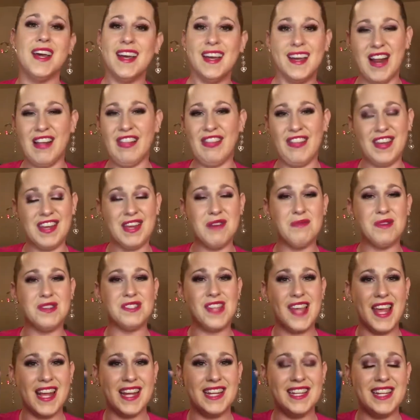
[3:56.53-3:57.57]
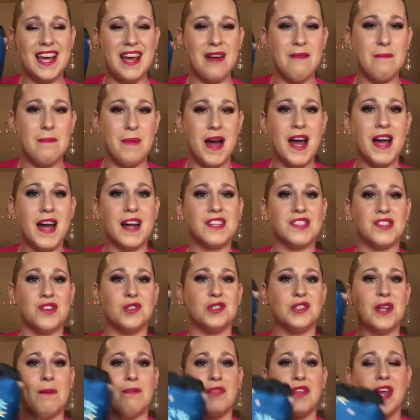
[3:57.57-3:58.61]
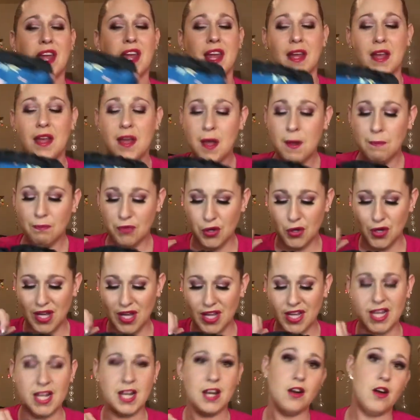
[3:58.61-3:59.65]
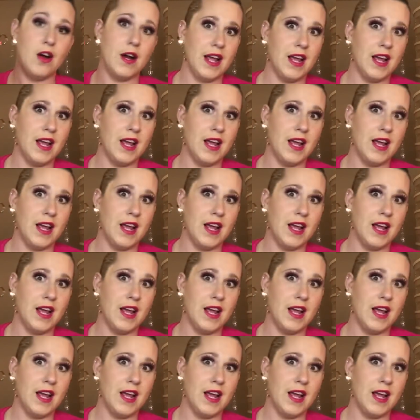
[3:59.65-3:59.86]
I think it was like $10 or something. You can get it on